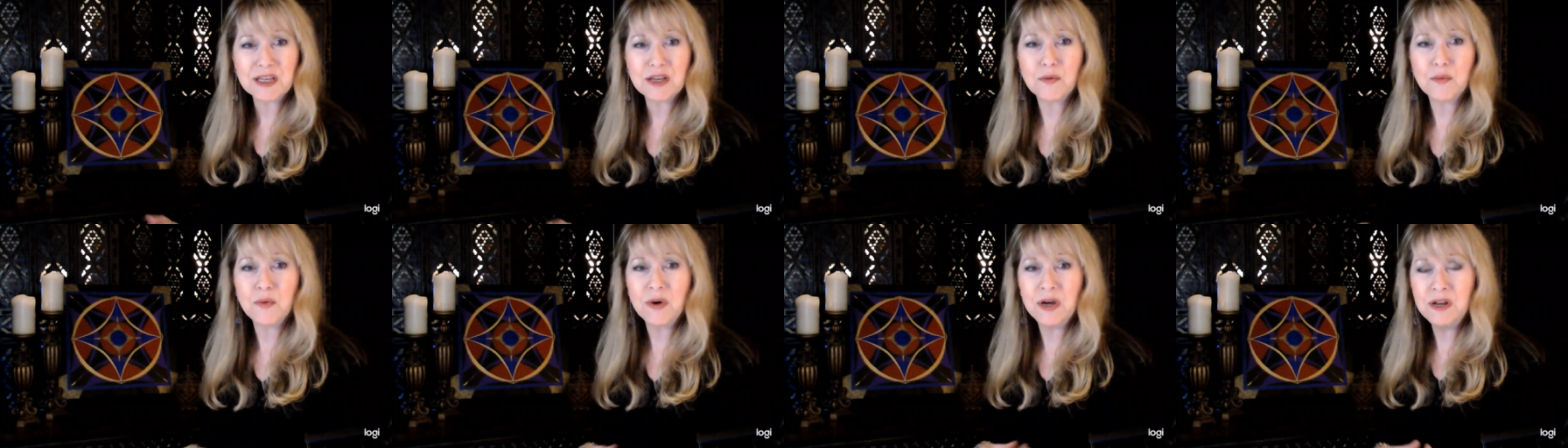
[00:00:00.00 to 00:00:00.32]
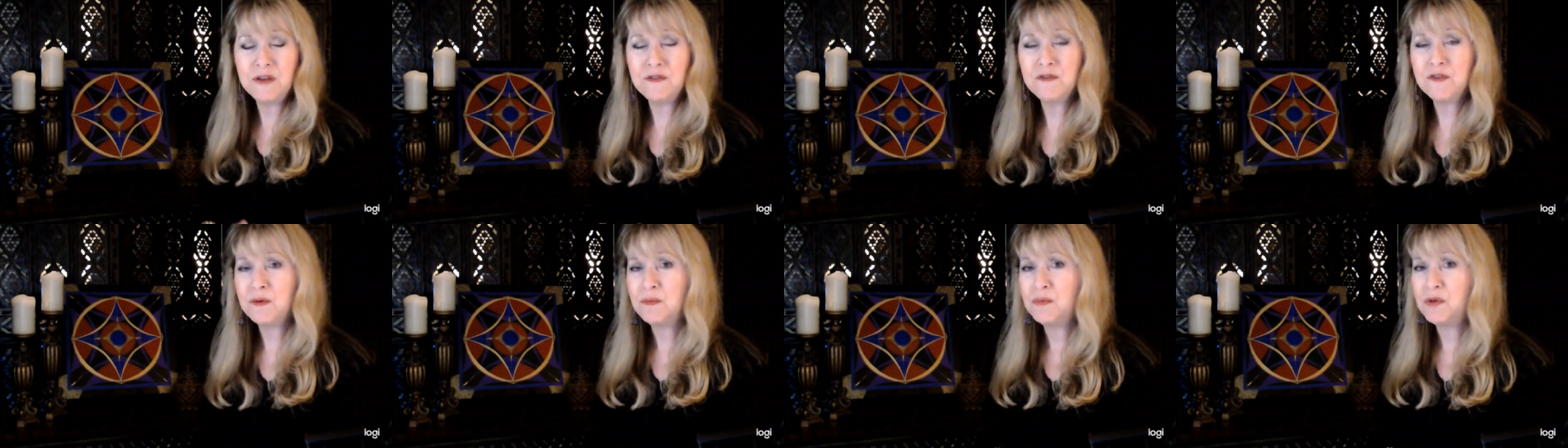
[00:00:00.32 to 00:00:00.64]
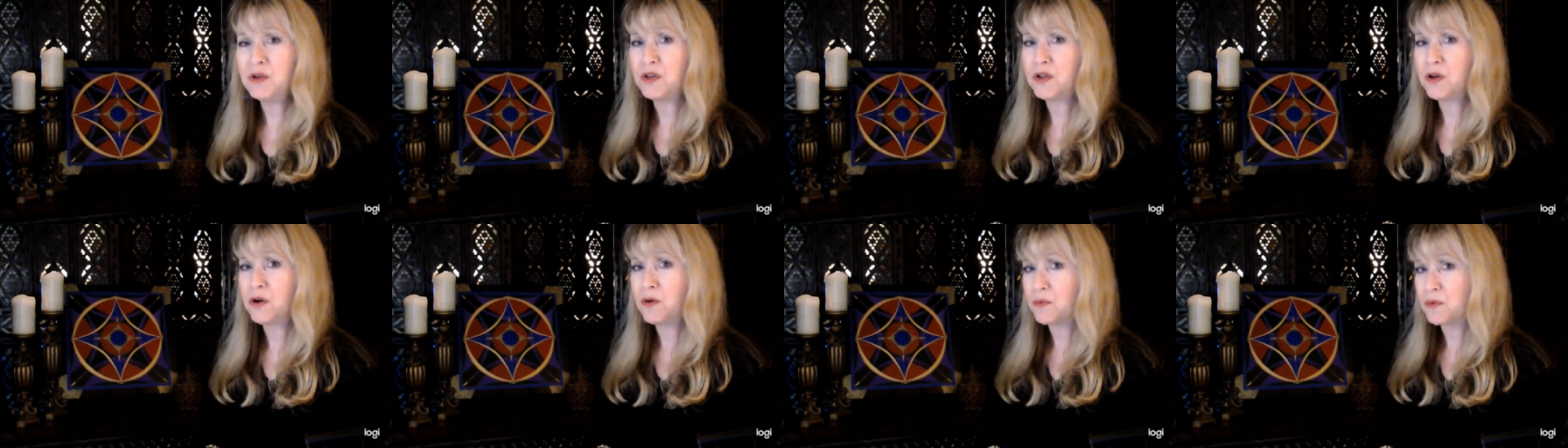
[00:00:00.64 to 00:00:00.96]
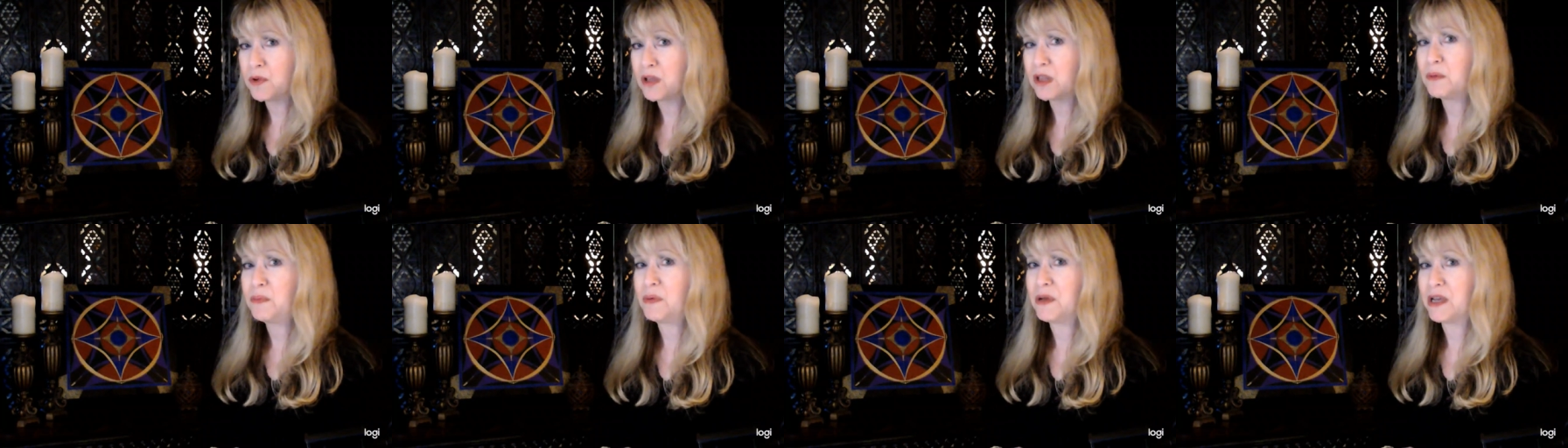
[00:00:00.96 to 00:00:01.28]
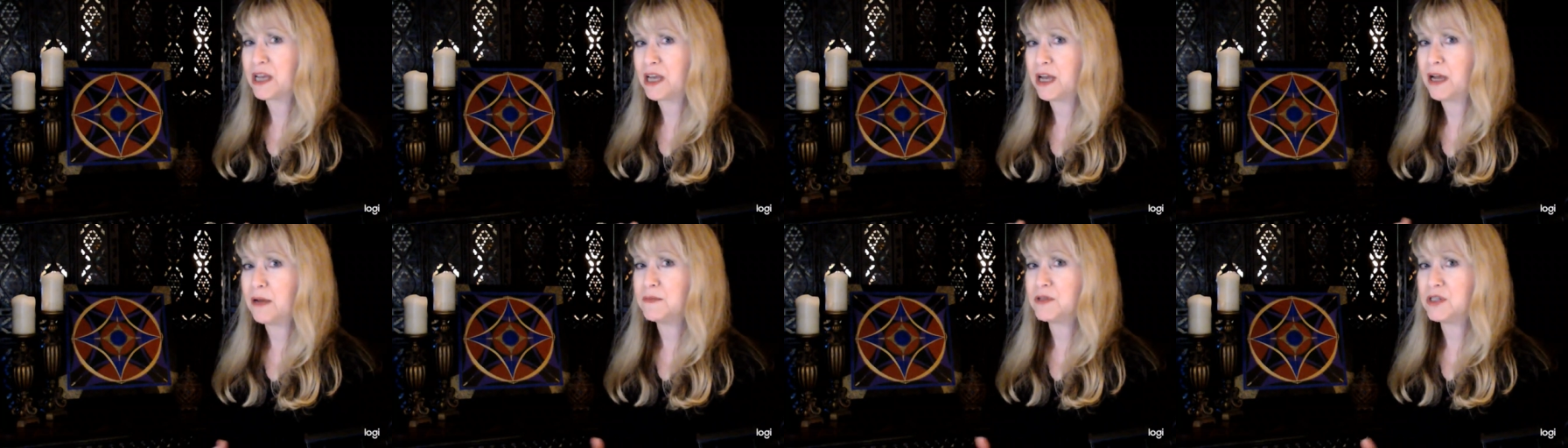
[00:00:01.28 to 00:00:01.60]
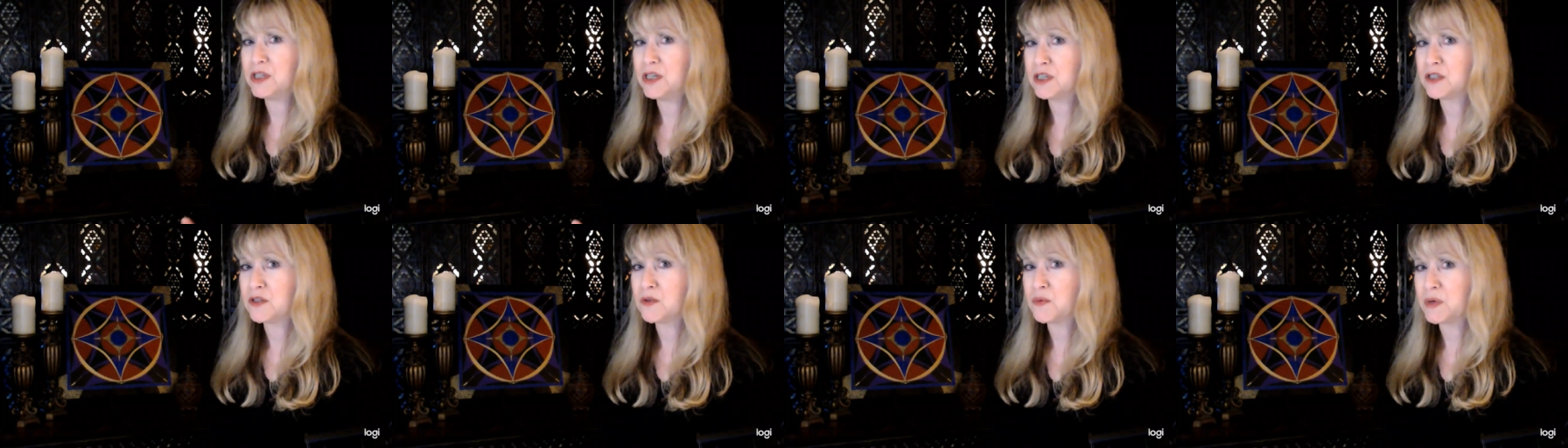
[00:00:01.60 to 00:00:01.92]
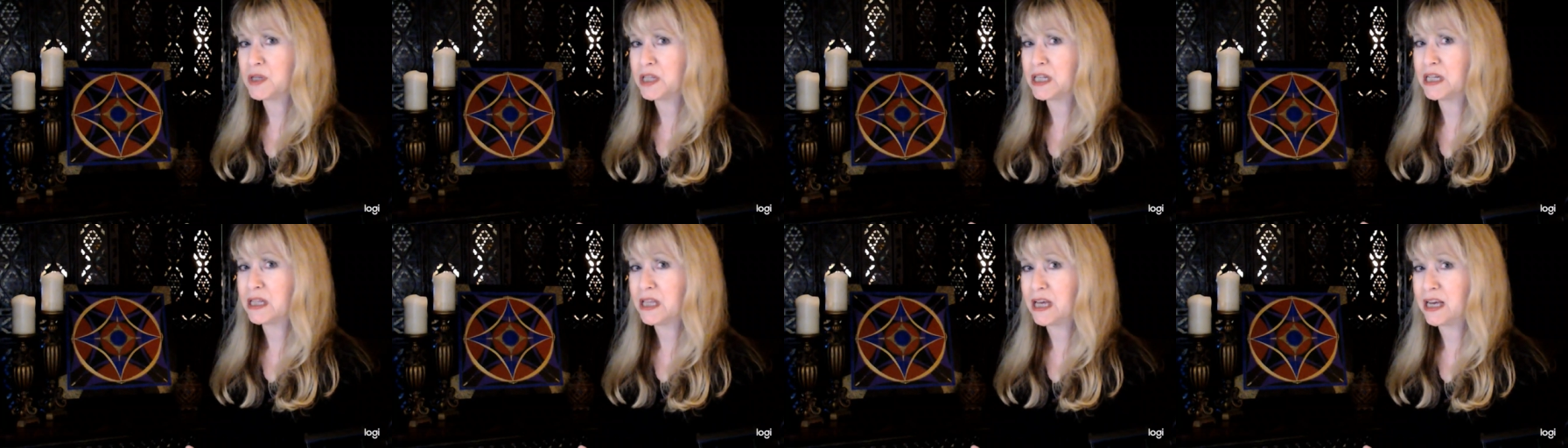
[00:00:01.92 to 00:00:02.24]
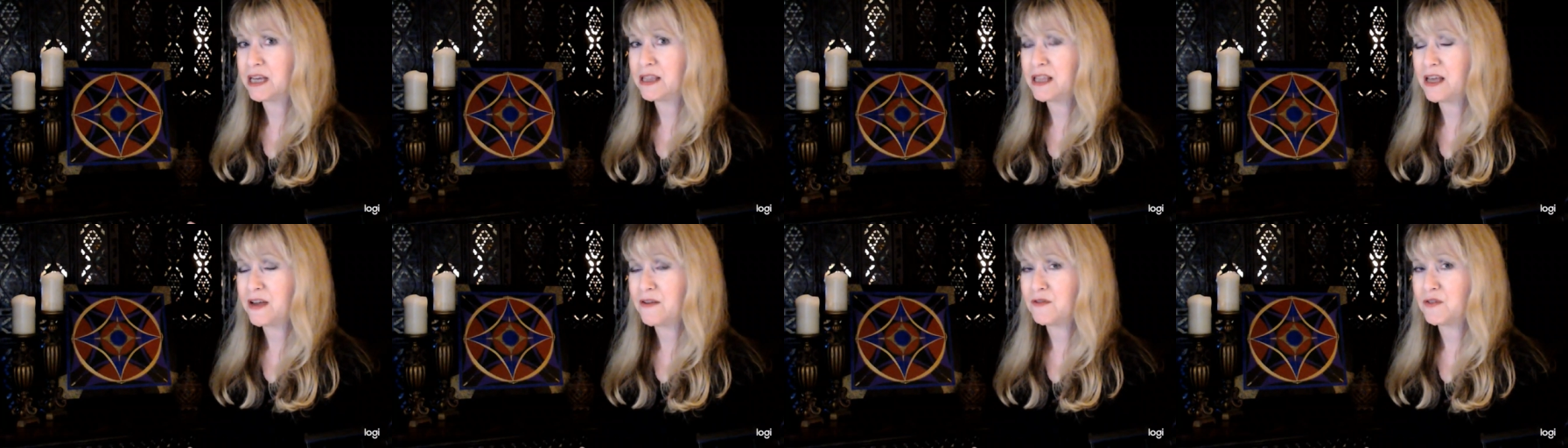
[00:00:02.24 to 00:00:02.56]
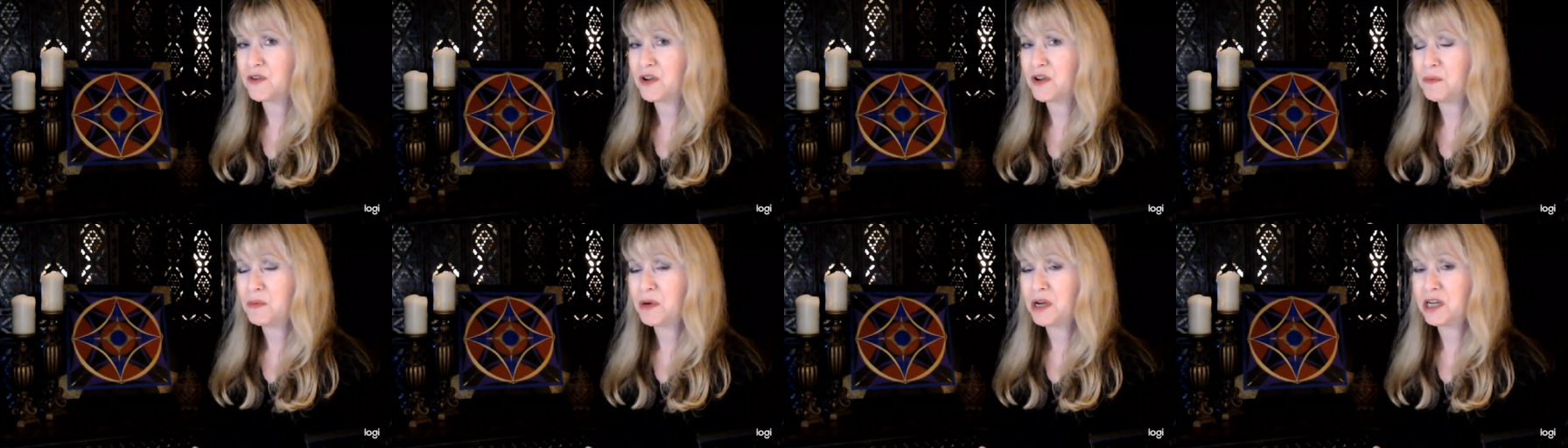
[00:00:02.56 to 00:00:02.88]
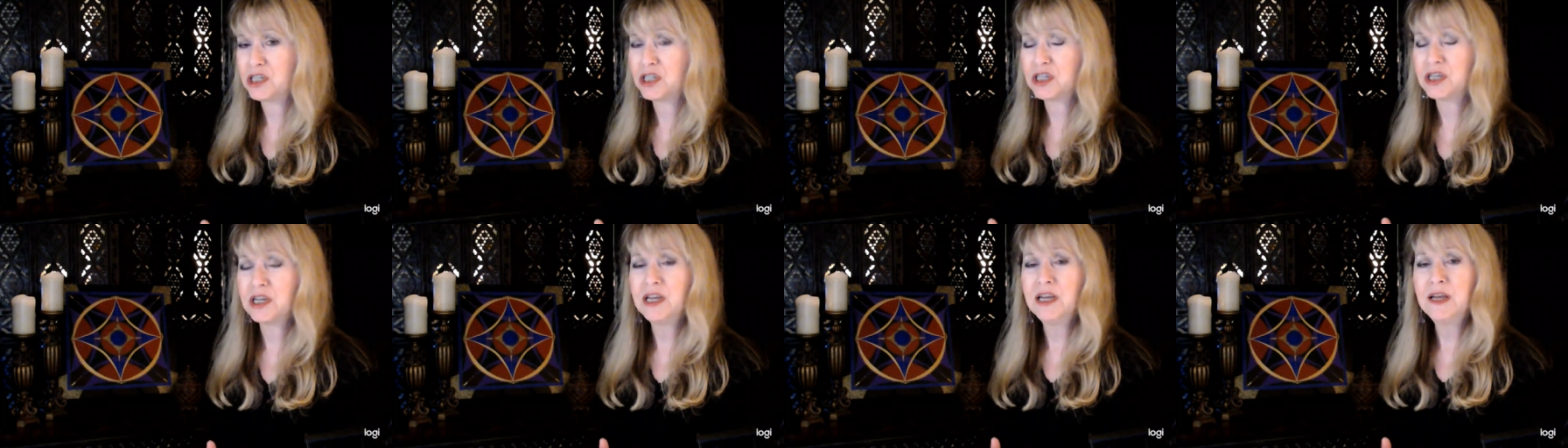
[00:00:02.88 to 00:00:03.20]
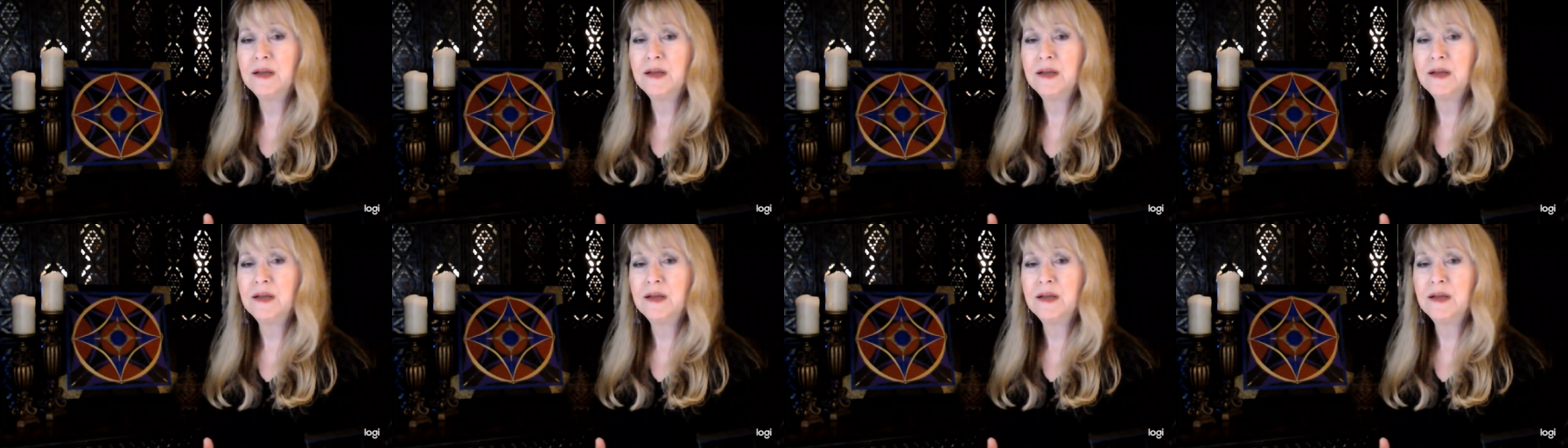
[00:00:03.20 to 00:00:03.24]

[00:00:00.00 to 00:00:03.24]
One of them you don't really pick up; she doesn't really like that very much.